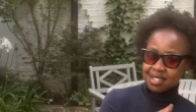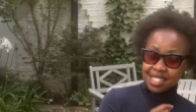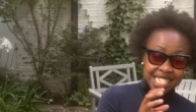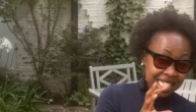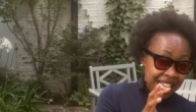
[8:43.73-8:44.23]
The
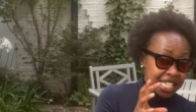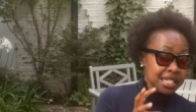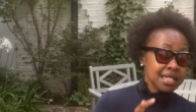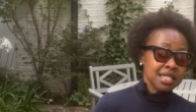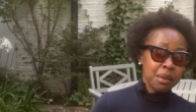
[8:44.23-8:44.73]
designs
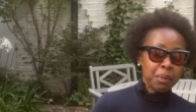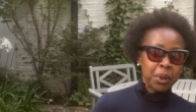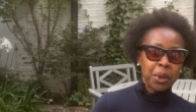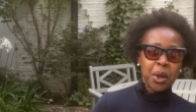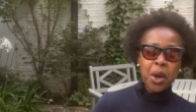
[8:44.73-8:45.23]
are
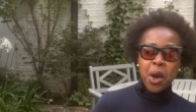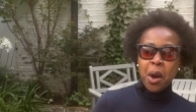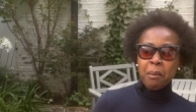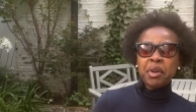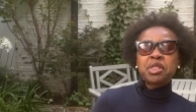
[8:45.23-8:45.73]
simple,
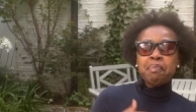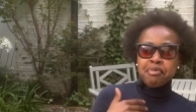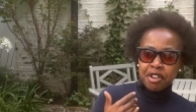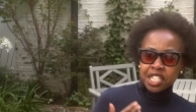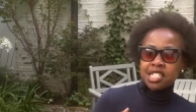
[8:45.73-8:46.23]
but the
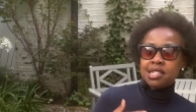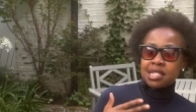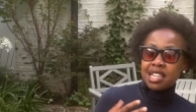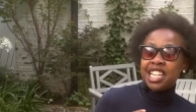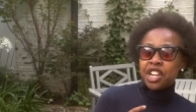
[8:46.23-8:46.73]
products are
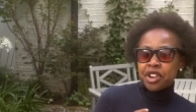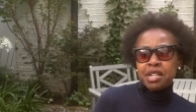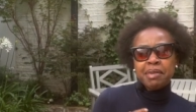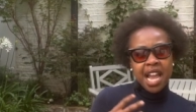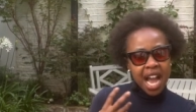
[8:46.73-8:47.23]
still
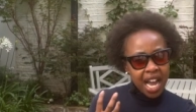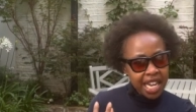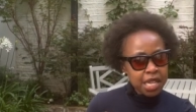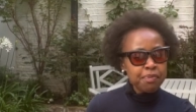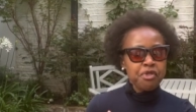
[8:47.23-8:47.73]
incredibly
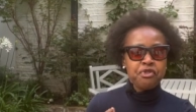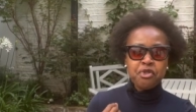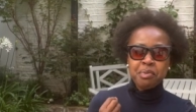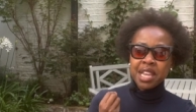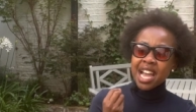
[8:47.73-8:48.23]
highly
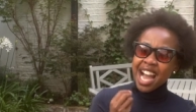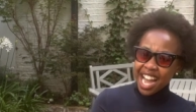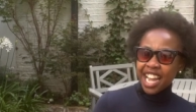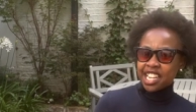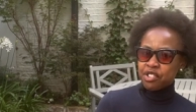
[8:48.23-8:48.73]
performing,
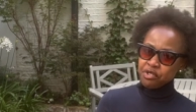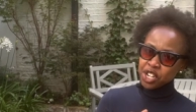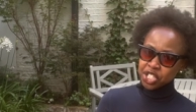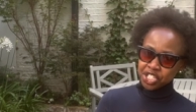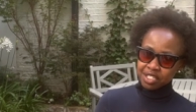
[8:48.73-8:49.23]
highly
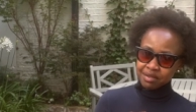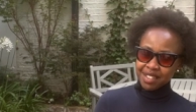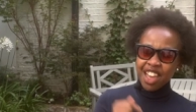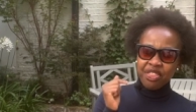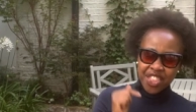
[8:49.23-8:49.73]
functional.
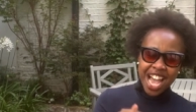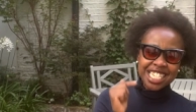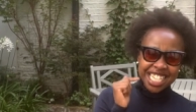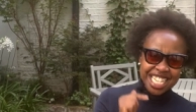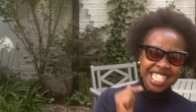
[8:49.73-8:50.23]
And
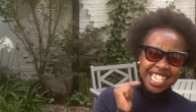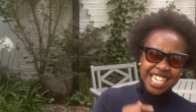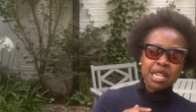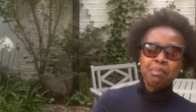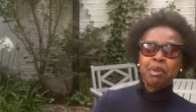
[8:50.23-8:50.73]
that is
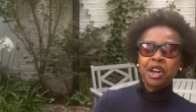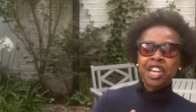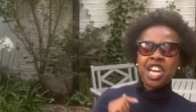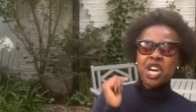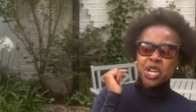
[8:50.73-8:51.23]
Lindberg
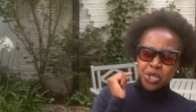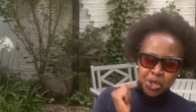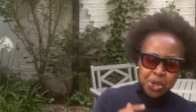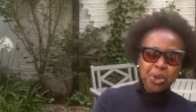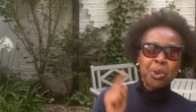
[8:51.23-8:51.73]

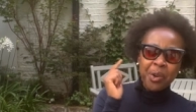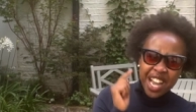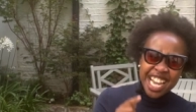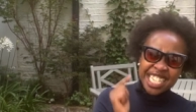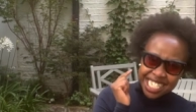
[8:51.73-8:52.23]
to
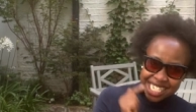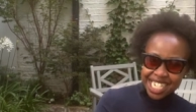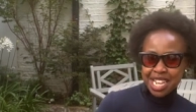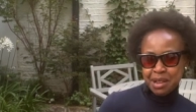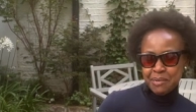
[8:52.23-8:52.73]
a
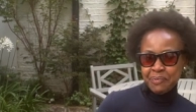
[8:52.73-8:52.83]
T.